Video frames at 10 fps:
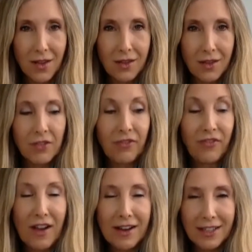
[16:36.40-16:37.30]
to
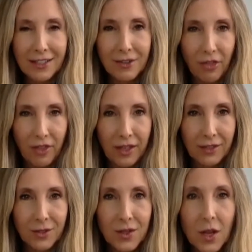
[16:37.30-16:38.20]
find
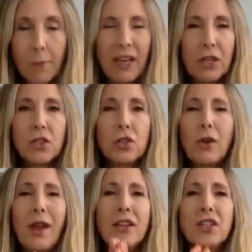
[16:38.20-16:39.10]
things, because you
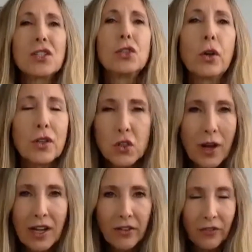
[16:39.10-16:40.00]
can't just look
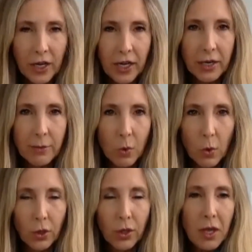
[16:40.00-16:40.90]
straight in front
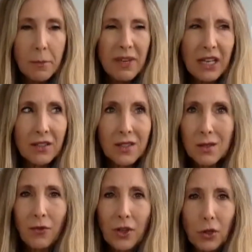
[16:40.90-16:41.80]
anymore, because
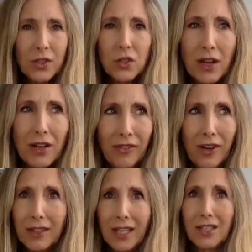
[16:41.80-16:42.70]
if we look straight in
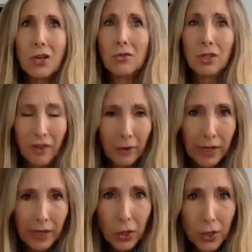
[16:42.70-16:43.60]
front, things don't look very
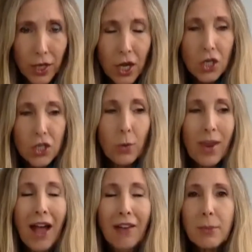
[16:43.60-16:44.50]
good. So we
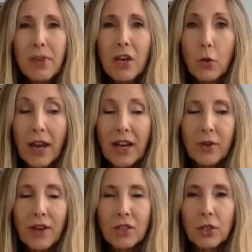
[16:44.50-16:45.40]
have to be creative. We
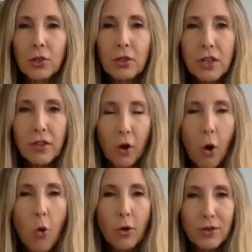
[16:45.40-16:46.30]
have to look to the
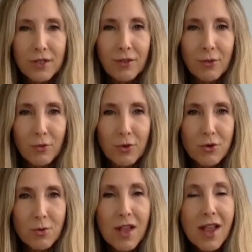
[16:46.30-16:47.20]
corners of the
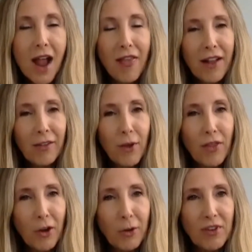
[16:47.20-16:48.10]
room. And that's why I
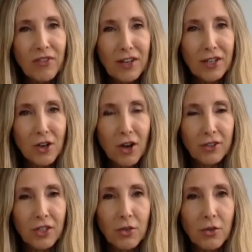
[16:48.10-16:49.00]
thought it'd be fun to talk
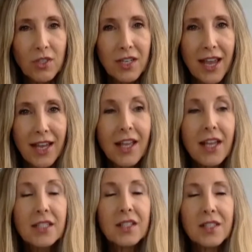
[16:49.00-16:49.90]
to you today,
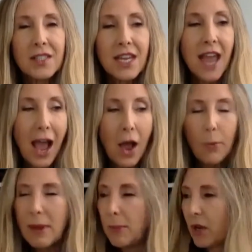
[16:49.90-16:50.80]
to see how
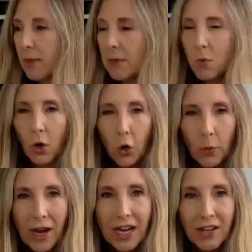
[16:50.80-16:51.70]
people can be more
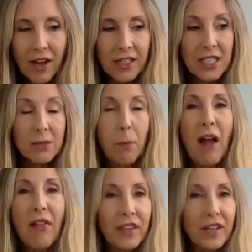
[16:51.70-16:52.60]
creative and spot
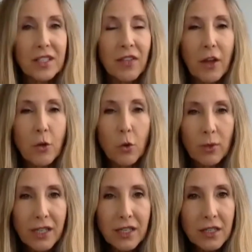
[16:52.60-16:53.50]
things that they
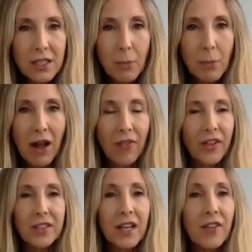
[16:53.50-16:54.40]
normally didn't spot,
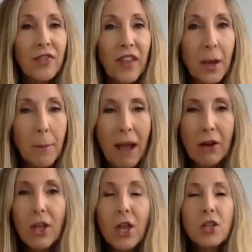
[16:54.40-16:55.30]
things they didn't think about.
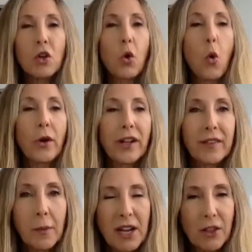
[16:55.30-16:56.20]
So courting
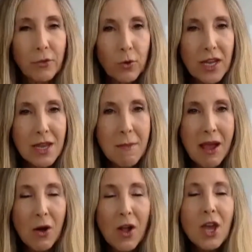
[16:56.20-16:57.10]
somebody through
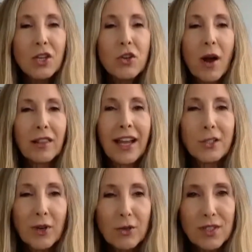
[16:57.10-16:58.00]
email. You know, I liked
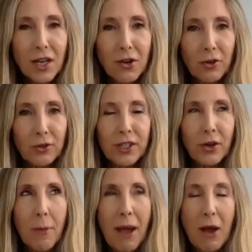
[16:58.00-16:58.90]
what you said earlier
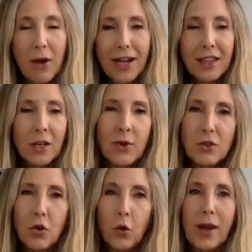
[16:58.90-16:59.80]
about anything we
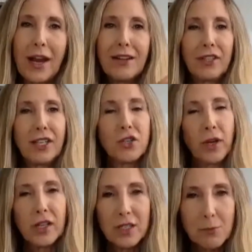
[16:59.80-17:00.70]
do creatively
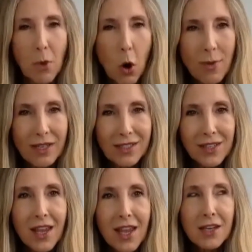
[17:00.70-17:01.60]
during this moment,
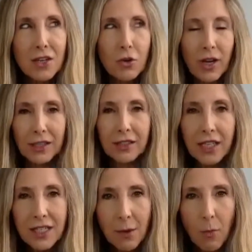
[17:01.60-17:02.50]
you know, can
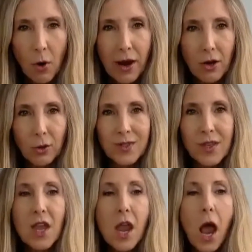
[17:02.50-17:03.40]
lead somewhere else.
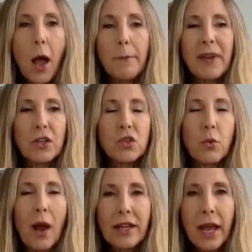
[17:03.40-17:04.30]
Because
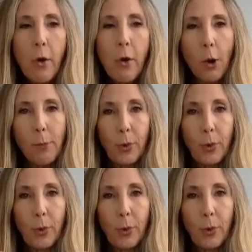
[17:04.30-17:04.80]
right now our